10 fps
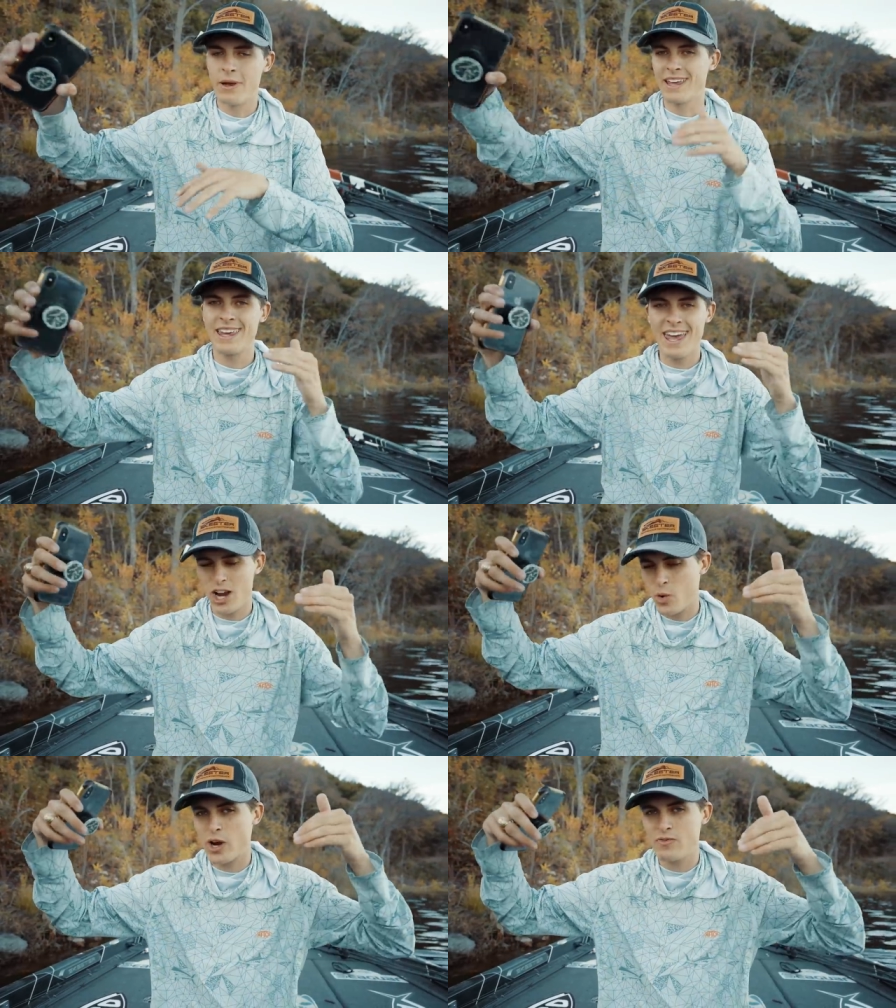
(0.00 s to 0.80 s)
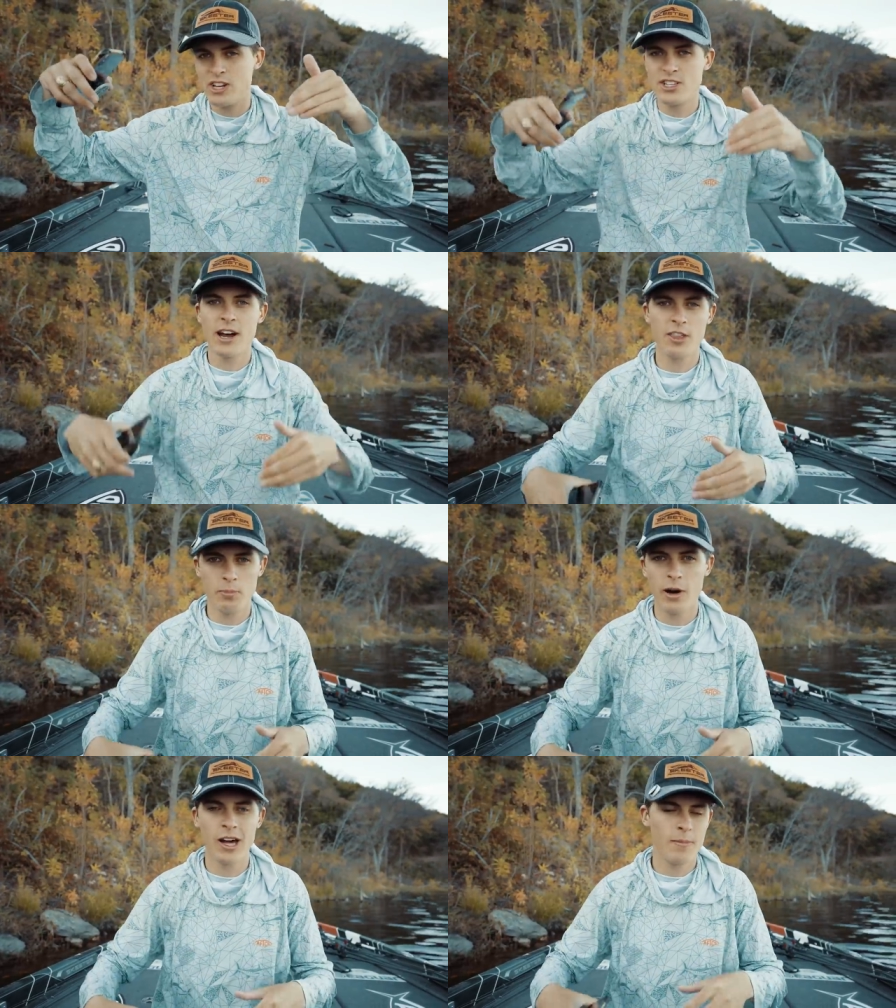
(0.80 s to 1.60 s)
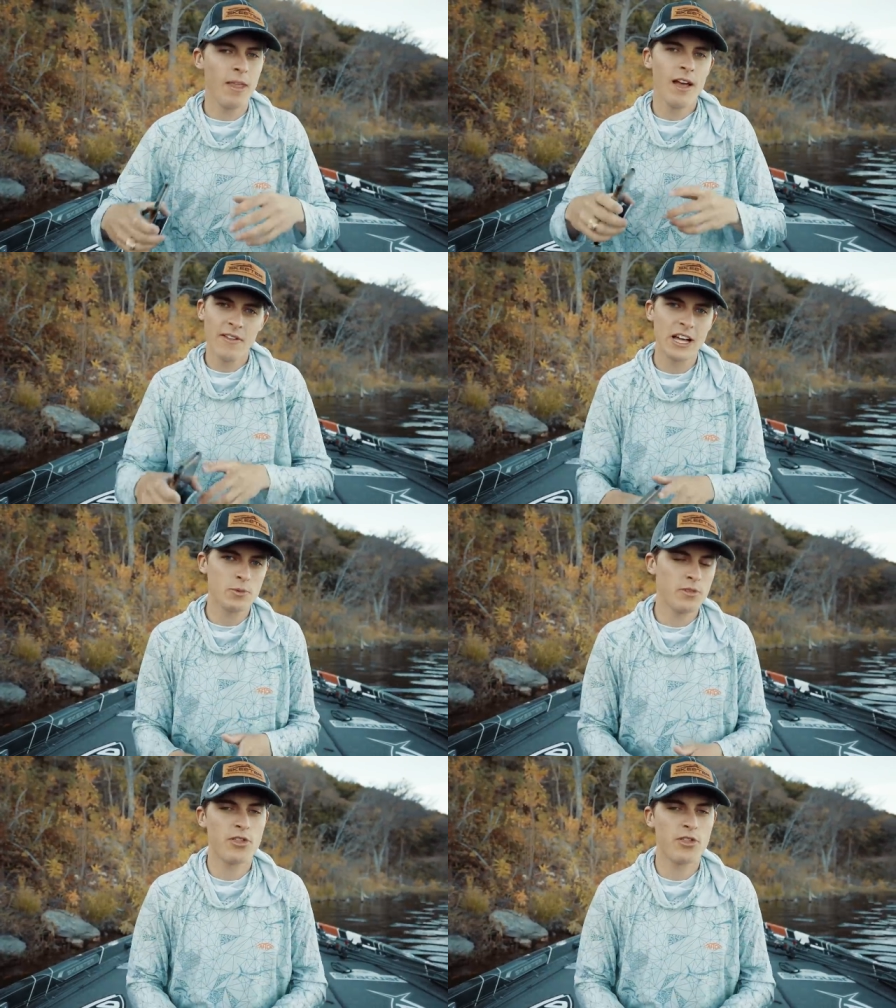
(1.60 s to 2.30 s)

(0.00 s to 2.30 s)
but it can't quite reach down to the bottom. That's where the